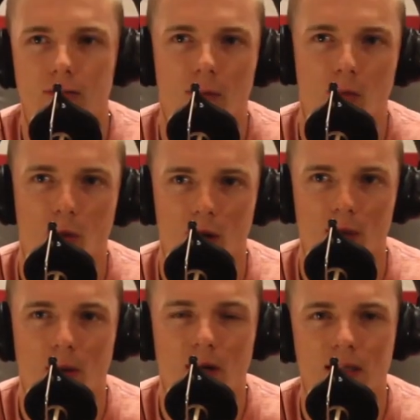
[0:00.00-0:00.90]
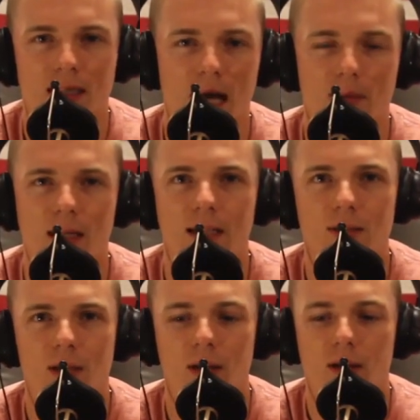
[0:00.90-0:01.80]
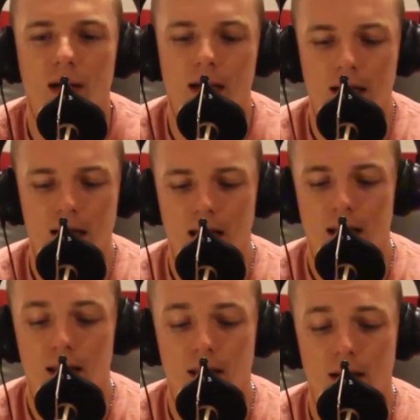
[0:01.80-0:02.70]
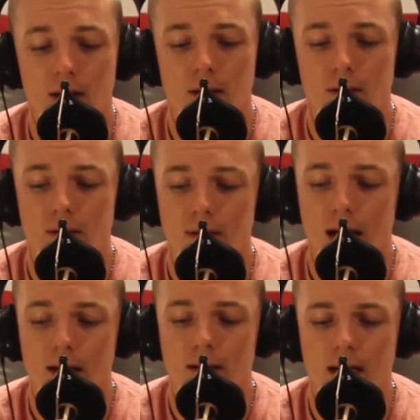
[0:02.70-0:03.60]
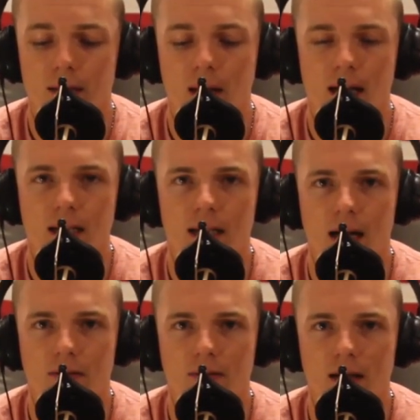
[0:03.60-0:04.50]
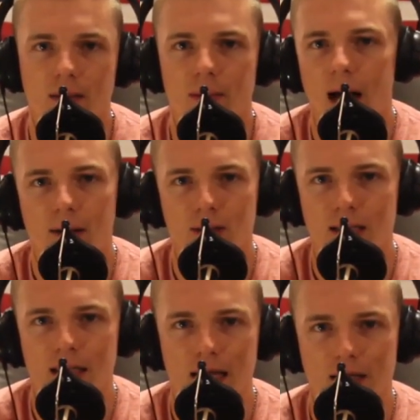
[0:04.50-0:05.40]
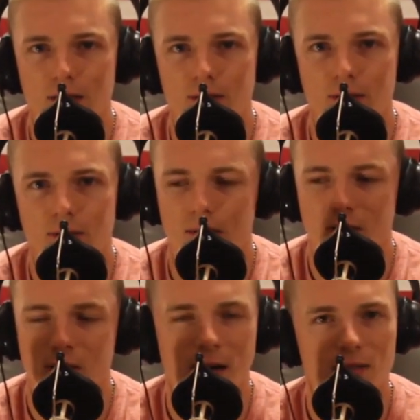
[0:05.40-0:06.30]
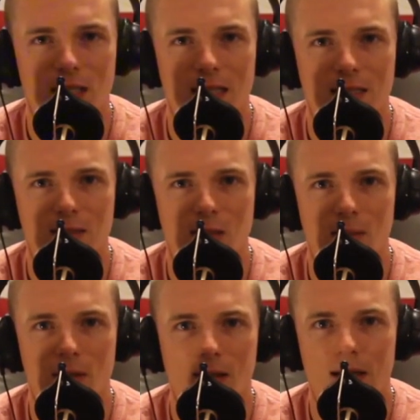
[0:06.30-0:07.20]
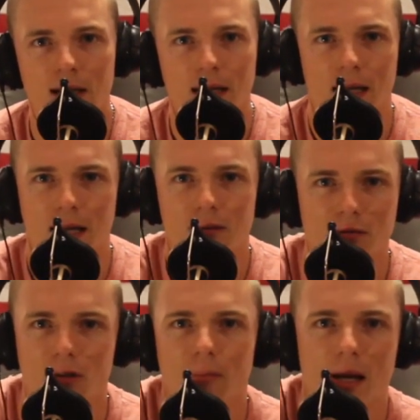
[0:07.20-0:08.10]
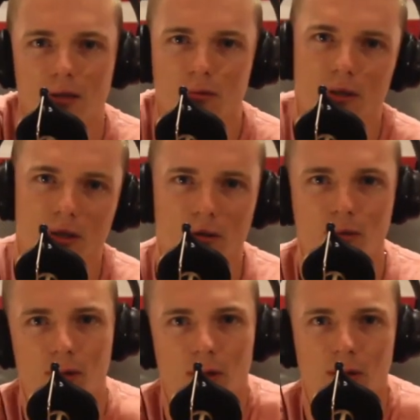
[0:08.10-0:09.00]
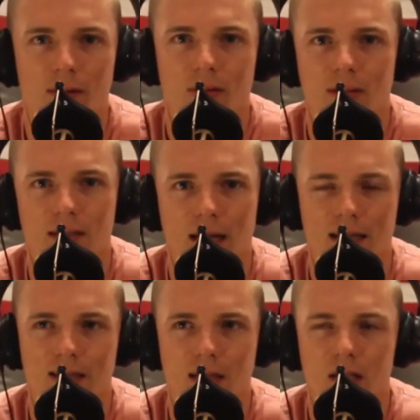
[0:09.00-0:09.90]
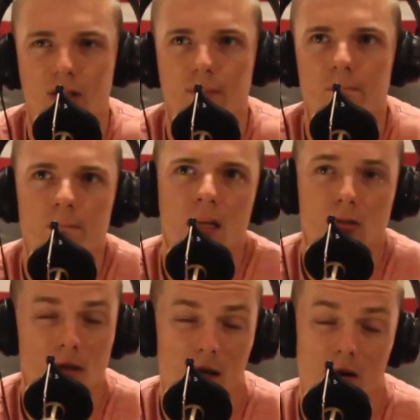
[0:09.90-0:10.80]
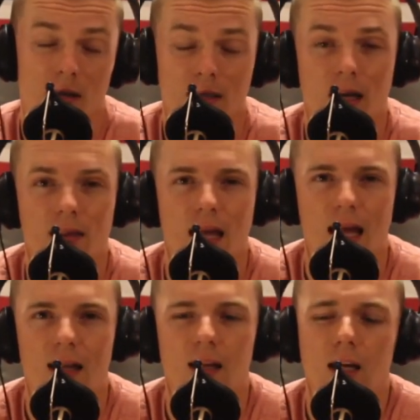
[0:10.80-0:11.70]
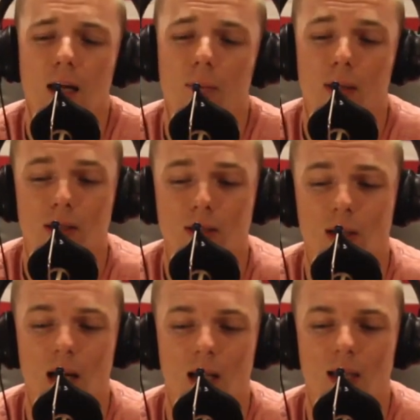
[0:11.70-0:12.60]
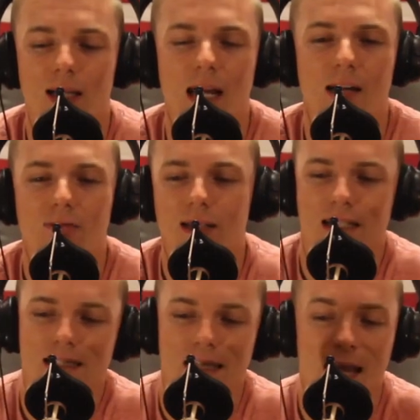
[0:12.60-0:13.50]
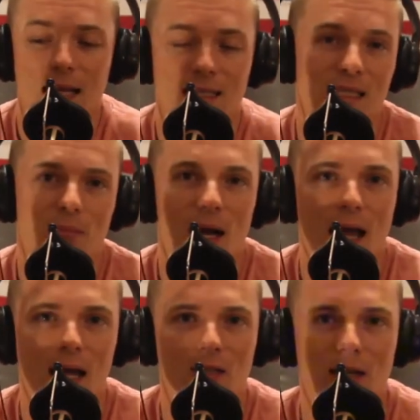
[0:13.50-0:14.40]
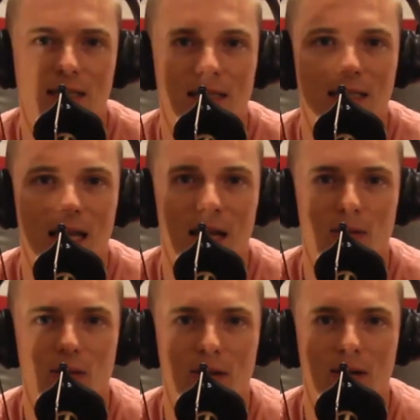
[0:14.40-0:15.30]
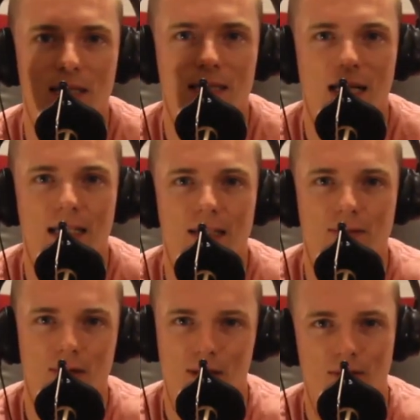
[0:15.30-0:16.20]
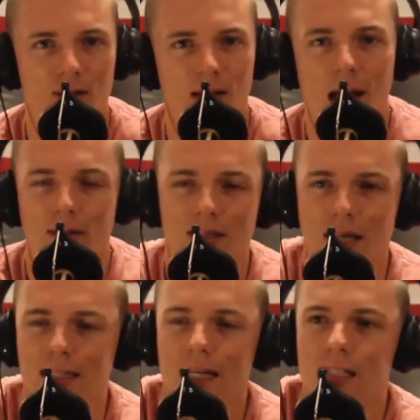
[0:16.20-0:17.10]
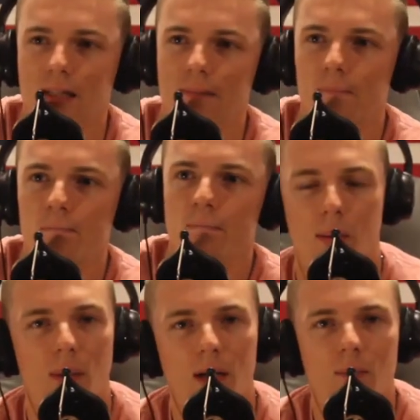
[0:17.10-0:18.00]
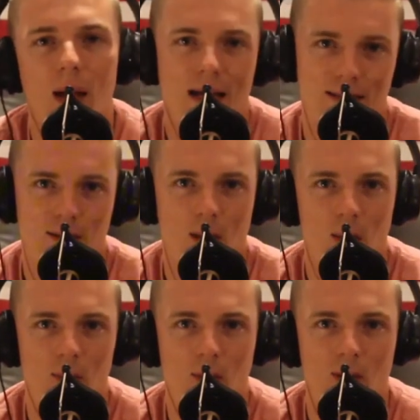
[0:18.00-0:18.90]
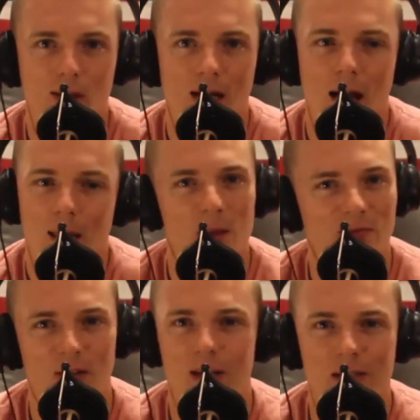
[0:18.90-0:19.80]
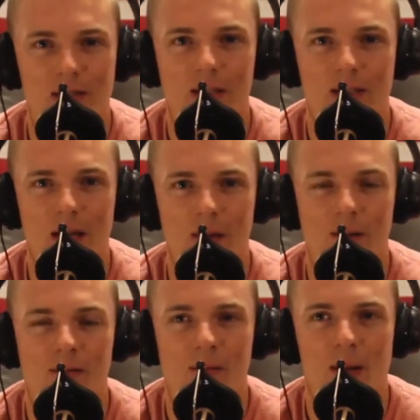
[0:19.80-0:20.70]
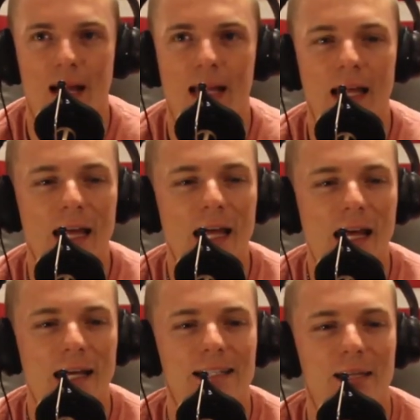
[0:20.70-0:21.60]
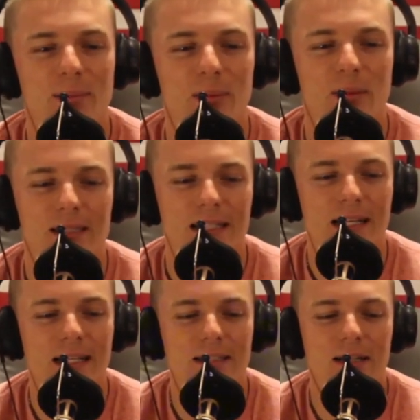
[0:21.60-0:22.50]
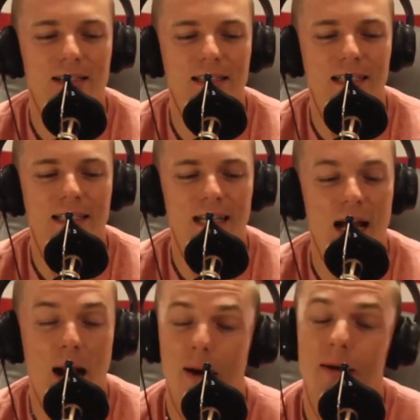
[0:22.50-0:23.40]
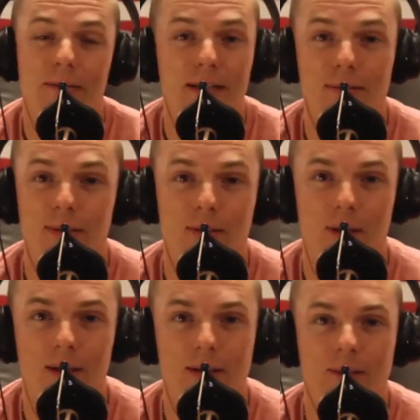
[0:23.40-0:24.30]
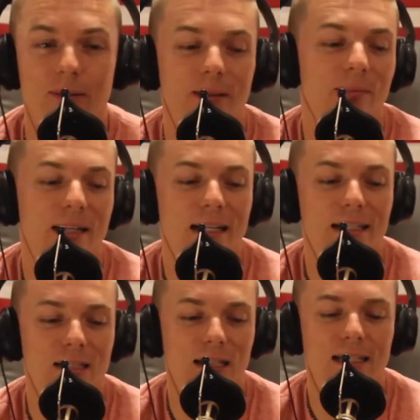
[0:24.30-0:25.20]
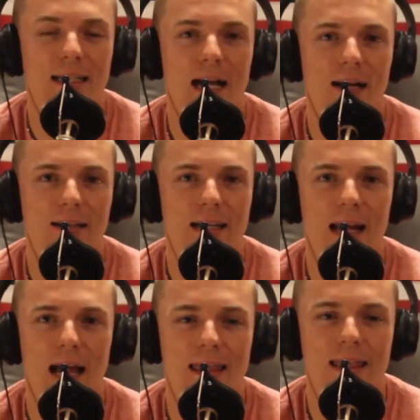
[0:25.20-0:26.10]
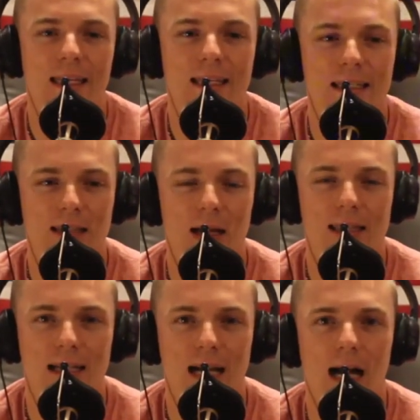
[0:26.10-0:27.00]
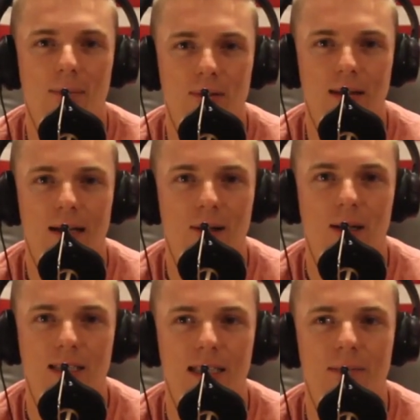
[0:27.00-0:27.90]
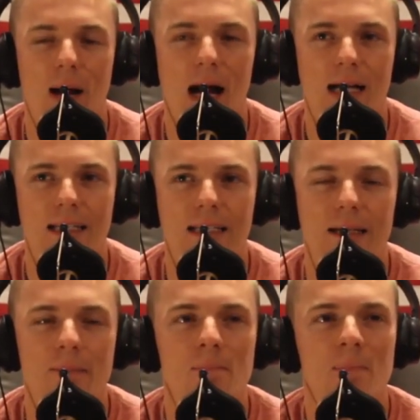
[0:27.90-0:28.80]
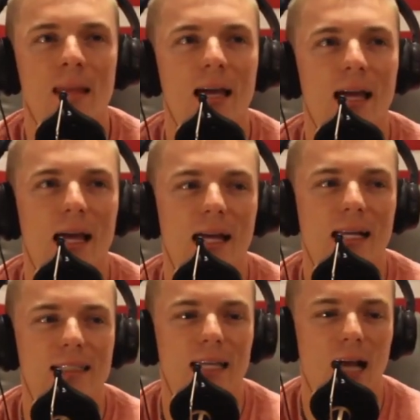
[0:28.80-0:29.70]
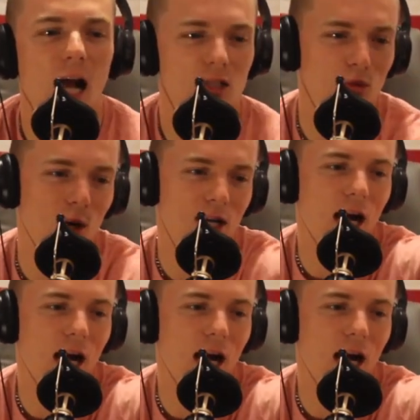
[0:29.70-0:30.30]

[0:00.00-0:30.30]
From one of the bars snapping it. So they're kind of looking at my ID kind of funny, but obviously they can just read off the driver's license number and confirm that it's real with whoever's at the station. So they had already done that. But they're still kind of looking at it funny because they can't see my address and name through the creased ID for them filling out this citation. My buddy is on the porch, one of the funniest dudes I've ever met. He's on the porch and he starts looking down. I don't know if he was drunk or what, but he's looking down, and I think he thought the cops were like questioning my ID. And he's like, I swear